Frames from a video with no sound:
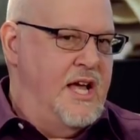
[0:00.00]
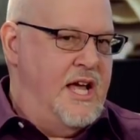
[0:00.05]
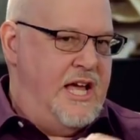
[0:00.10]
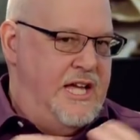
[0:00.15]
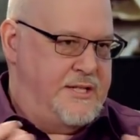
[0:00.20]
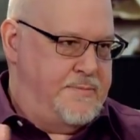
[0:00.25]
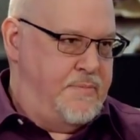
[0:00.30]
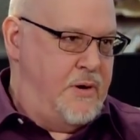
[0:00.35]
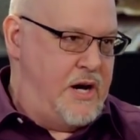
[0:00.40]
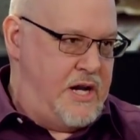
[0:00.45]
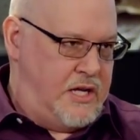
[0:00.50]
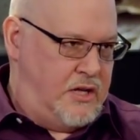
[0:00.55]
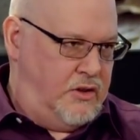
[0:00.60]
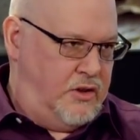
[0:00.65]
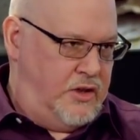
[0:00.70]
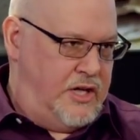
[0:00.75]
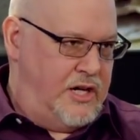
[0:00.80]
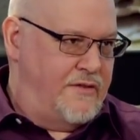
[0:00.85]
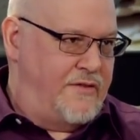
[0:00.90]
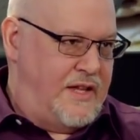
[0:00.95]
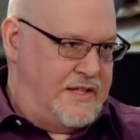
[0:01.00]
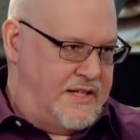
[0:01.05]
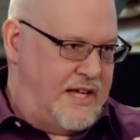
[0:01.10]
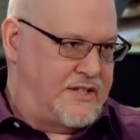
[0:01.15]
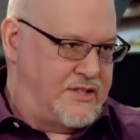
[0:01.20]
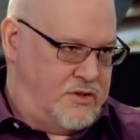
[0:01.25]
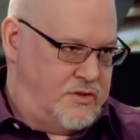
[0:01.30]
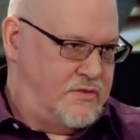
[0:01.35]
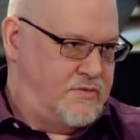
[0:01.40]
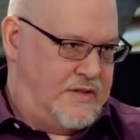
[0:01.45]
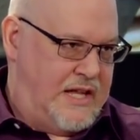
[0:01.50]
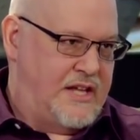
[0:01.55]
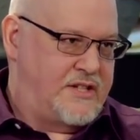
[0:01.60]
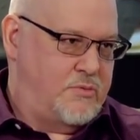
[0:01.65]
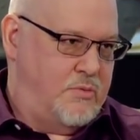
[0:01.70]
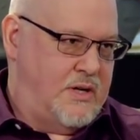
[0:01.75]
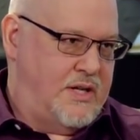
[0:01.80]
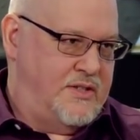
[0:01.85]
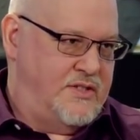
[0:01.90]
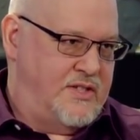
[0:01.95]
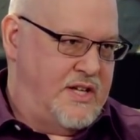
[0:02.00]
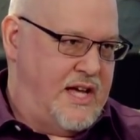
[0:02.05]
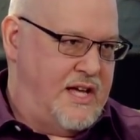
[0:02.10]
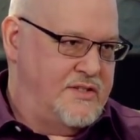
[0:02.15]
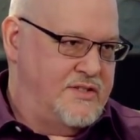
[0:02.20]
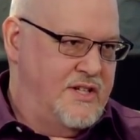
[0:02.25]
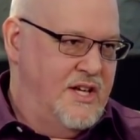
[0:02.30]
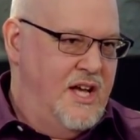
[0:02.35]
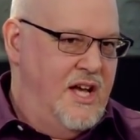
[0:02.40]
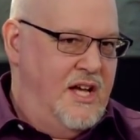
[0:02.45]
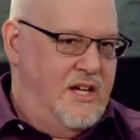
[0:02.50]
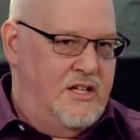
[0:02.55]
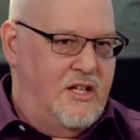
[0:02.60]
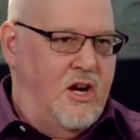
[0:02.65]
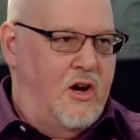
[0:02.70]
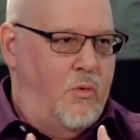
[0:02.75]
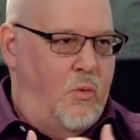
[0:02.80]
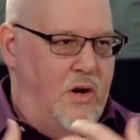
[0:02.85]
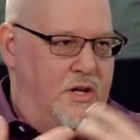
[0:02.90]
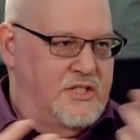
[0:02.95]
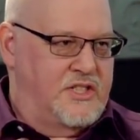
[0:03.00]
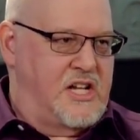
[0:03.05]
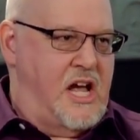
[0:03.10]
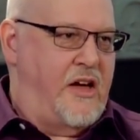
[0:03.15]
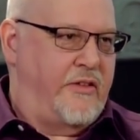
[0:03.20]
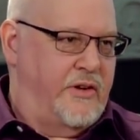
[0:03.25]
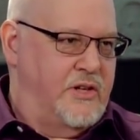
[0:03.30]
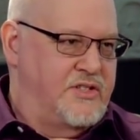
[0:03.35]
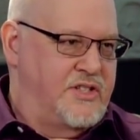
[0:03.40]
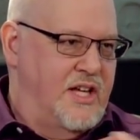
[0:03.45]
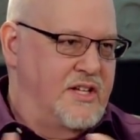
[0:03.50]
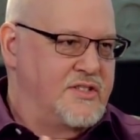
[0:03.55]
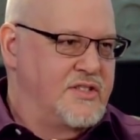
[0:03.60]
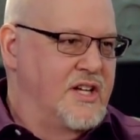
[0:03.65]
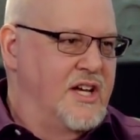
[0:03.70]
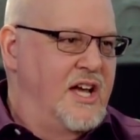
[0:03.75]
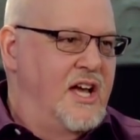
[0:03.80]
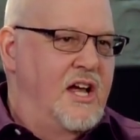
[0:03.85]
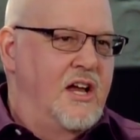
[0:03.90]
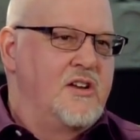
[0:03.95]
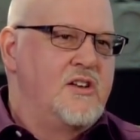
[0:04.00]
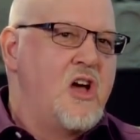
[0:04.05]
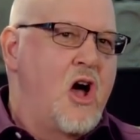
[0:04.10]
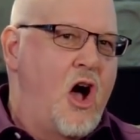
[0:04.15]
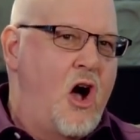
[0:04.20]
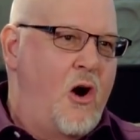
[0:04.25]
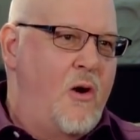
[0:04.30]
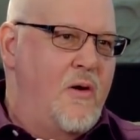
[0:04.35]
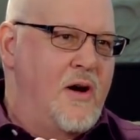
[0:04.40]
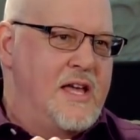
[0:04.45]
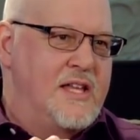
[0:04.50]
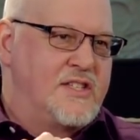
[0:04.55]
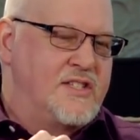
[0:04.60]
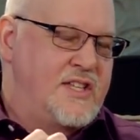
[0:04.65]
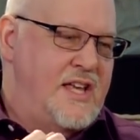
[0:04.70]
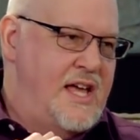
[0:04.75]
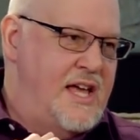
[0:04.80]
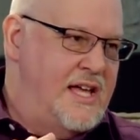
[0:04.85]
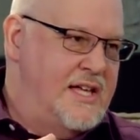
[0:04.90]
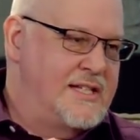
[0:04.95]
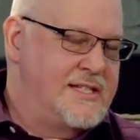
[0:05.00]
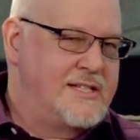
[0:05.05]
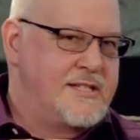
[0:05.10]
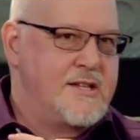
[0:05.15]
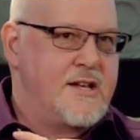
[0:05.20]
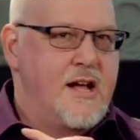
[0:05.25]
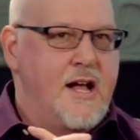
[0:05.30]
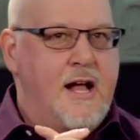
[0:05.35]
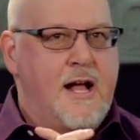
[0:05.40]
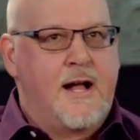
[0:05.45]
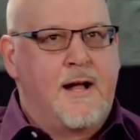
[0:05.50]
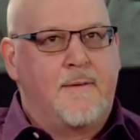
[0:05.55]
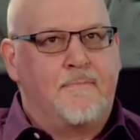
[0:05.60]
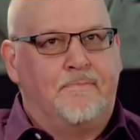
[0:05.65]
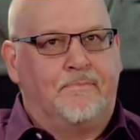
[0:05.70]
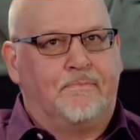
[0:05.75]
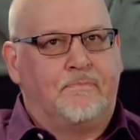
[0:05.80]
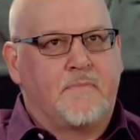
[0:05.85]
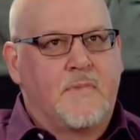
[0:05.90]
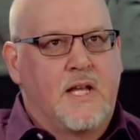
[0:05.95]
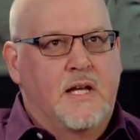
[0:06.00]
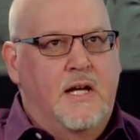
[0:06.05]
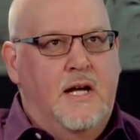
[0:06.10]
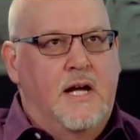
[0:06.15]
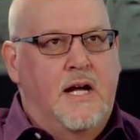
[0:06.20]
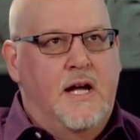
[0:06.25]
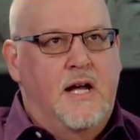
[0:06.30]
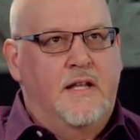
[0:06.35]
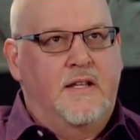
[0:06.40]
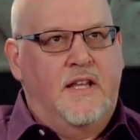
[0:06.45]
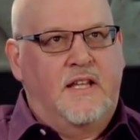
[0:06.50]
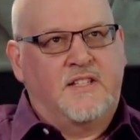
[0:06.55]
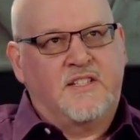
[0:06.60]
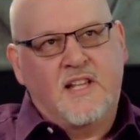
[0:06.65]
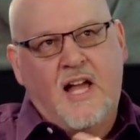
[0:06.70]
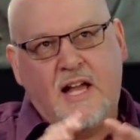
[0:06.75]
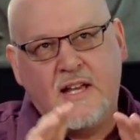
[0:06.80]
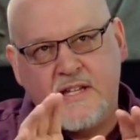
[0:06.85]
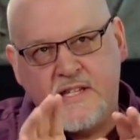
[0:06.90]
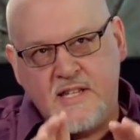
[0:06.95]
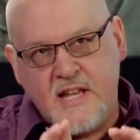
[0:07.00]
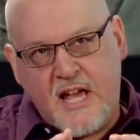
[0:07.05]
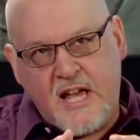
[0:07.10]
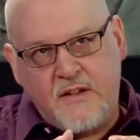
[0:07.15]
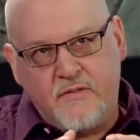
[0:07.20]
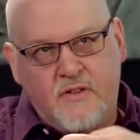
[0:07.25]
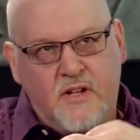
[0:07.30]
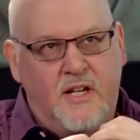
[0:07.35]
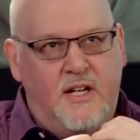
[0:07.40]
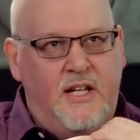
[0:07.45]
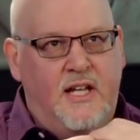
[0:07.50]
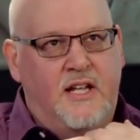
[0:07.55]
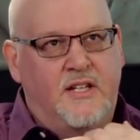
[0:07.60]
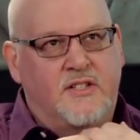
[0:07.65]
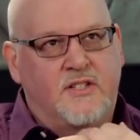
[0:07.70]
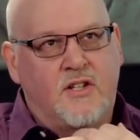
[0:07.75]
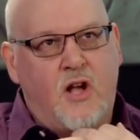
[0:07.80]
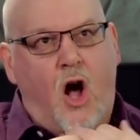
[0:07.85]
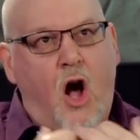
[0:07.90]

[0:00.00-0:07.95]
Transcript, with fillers: It's pretty clear that that's, that's what it says. You know, one scholar says, no, it says, um, uh, that's not David, it's